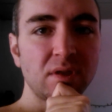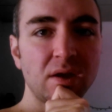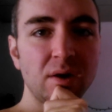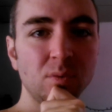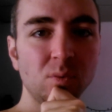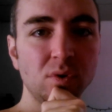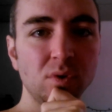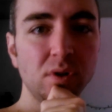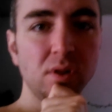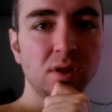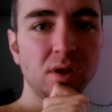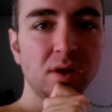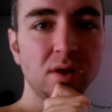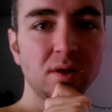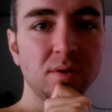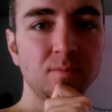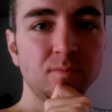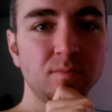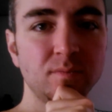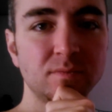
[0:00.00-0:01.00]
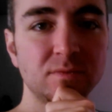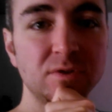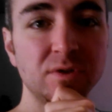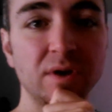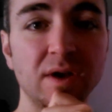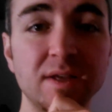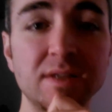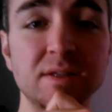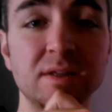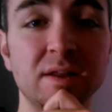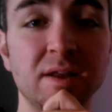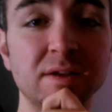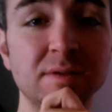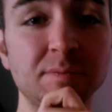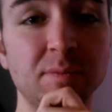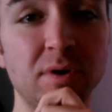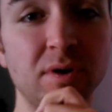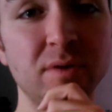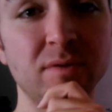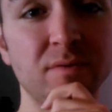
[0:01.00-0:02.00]
I will see you guys in the
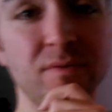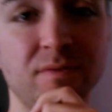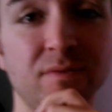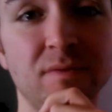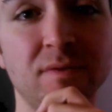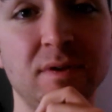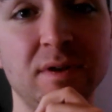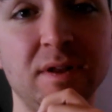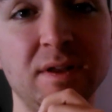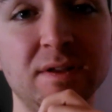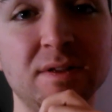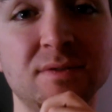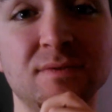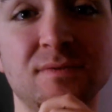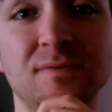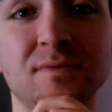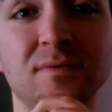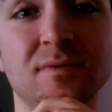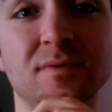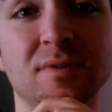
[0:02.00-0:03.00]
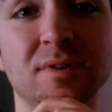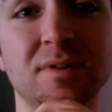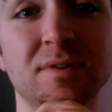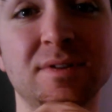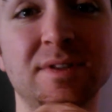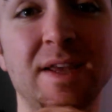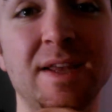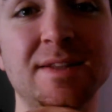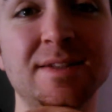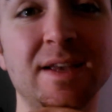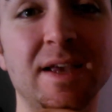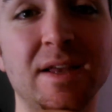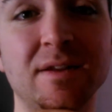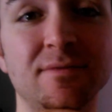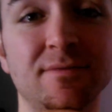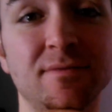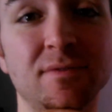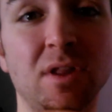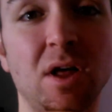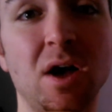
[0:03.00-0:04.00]
next part of today's day
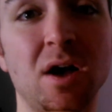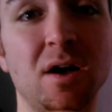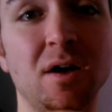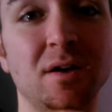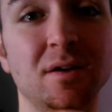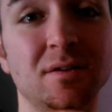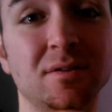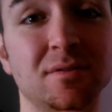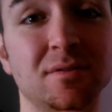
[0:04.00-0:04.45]
10 vlog.